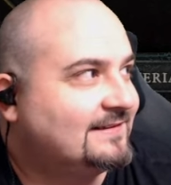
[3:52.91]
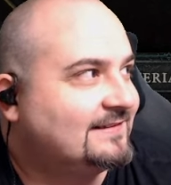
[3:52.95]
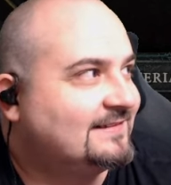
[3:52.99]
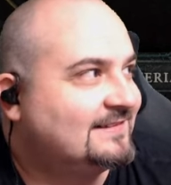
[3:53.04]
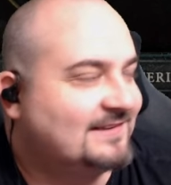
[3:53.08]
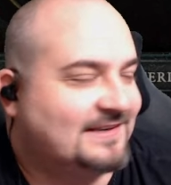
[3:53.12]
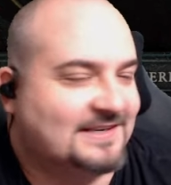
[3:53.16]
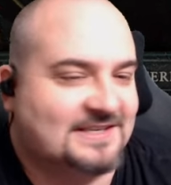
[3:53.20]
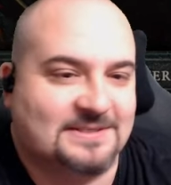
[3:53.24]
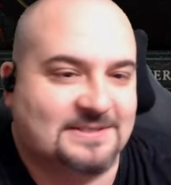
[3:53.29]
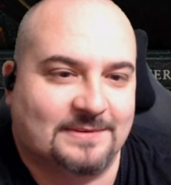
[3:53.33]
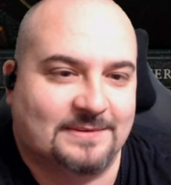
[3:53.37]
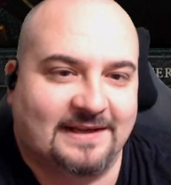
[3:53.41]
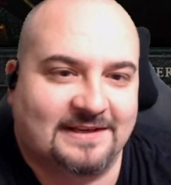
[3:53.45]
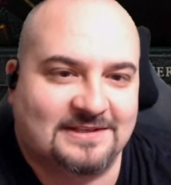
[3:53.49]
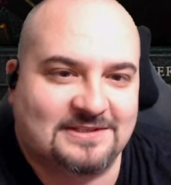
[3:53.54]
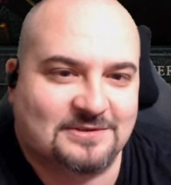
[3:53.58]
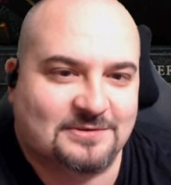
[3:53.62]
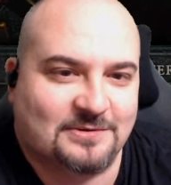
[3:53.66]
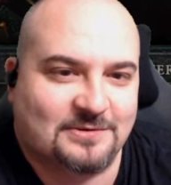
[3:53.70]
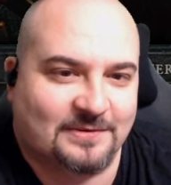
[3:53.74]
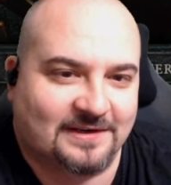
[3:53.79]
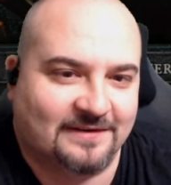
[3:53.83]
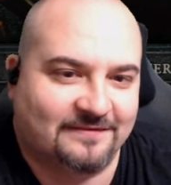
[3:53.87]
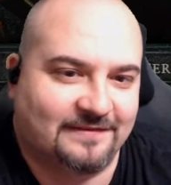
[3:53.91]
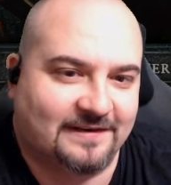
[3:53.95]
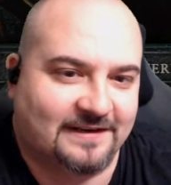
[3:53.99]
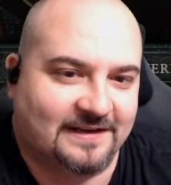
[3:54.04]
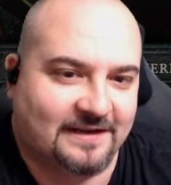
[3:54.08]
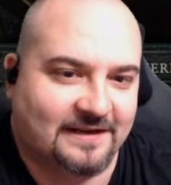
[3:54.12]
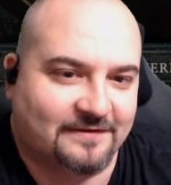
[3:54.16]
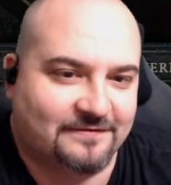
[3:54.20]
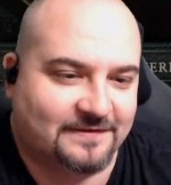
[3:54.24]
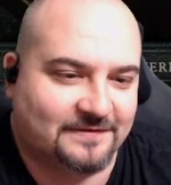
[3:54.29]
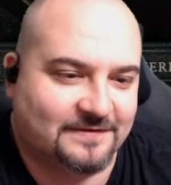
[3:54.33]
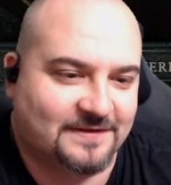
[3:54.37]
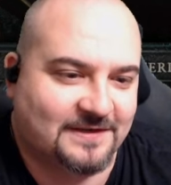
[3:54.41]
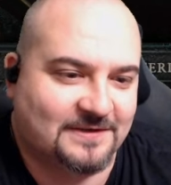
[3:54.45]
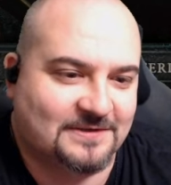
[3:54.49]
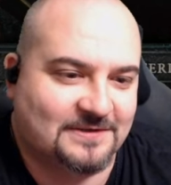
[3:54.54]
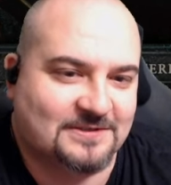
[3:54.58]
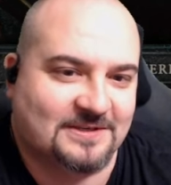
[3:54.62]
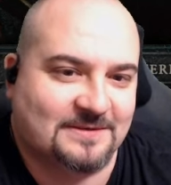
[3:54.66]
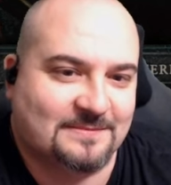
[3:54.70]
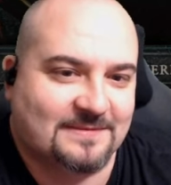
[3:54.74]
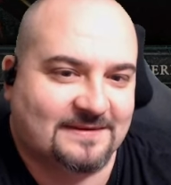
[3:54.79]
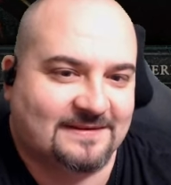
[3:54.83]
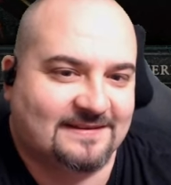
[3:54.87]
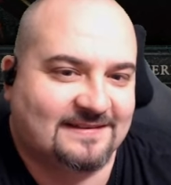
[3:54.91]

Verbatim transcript: Alright, so we actually recorded a video for YouTube.